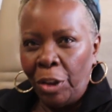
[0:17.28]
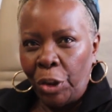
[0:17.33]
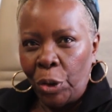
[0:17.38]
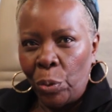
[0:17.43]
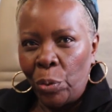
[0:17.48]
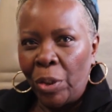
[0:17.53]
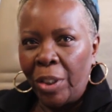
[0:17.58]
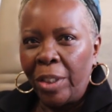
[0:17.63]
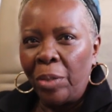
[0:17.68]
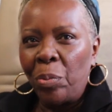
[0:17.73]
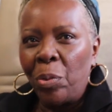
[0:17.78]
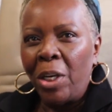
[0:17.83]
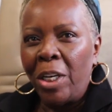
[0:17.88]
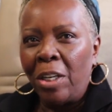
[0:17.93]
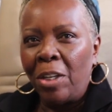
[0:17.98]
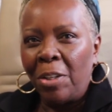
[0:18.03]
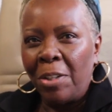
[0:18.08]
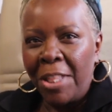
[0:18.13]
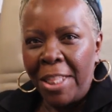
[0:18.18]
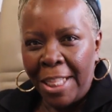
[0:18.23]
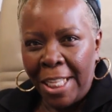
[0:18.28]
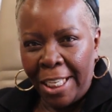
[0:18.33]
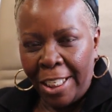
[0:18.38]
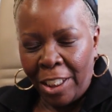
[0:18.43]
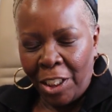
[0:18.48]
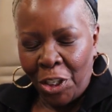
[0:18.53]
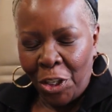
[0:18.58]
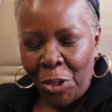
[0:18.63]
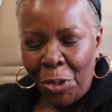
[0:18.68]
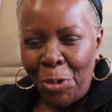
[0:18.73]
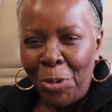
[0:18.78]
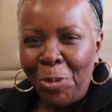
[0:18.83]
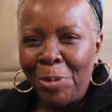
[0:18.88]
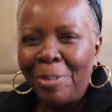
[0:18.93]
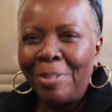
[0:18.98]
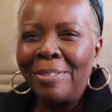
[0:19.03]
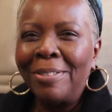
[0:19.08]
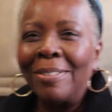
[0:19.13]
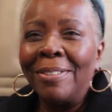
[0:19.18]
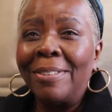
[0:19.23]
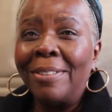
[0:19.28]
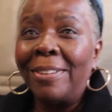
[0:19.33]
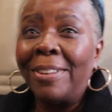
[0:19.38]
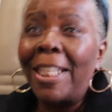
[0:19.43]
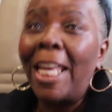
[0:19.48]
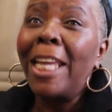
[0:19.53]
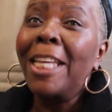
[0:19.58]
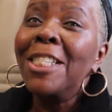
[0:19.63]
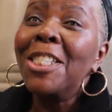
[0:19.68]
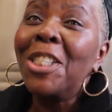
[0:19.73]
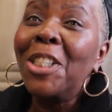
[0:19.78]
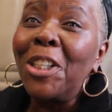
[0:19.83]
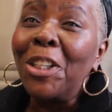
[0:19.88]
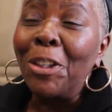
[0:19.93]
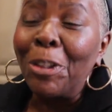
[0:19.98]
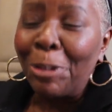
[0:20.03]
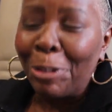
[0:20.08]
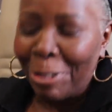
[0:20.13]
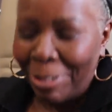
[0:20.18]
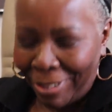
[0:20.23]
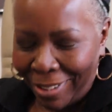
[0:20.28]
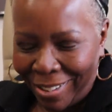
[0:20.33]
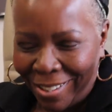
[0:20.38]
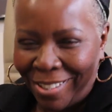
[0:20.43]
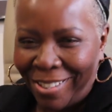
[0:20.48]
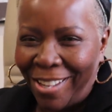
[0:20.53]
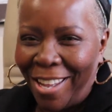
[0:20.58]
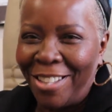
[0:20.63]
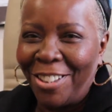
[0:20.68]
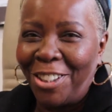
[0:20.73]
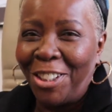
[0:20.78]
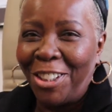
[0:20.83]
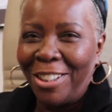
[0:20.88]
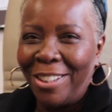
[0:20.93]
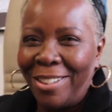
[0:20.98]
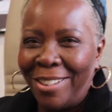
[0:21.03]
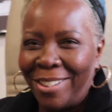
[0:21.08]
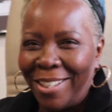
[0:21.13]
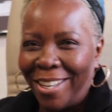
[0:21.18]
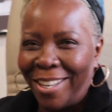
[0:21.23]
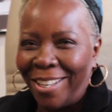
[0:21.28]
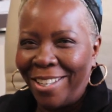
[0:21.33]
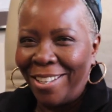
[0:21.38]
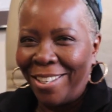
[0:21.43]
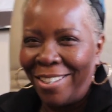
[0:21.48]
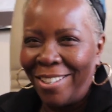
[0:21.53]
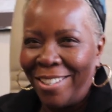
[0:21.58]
Doing well, thank you. Thanks to you, I should say.